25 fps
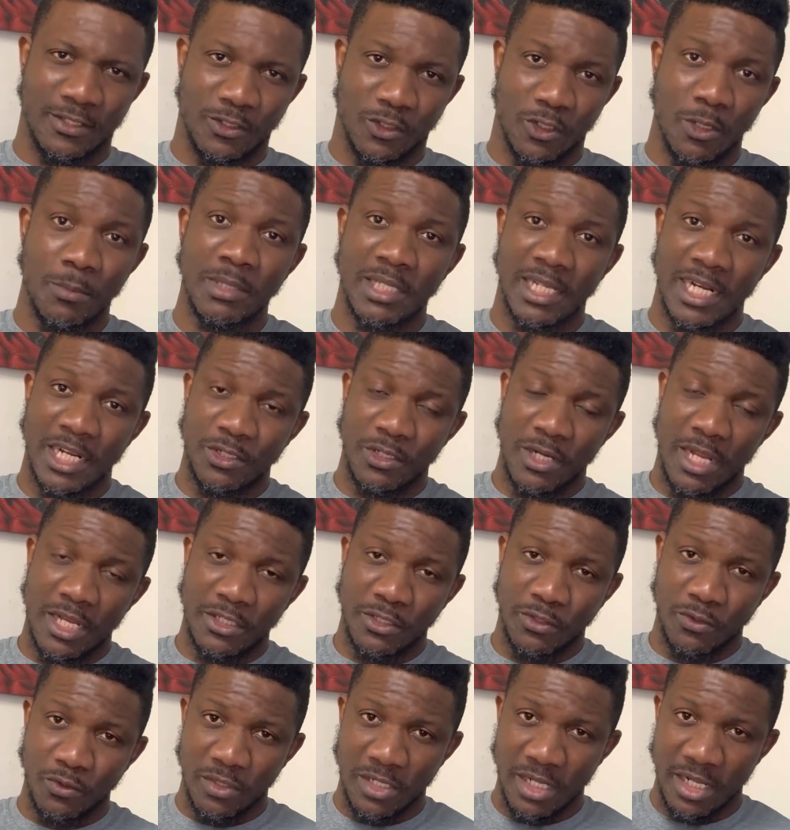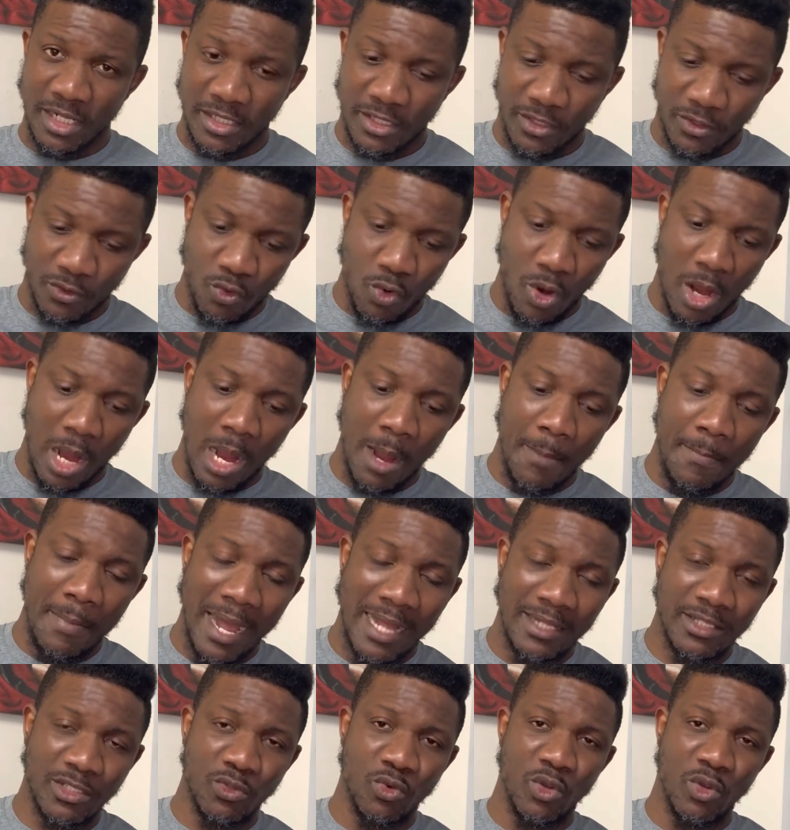some international students who are about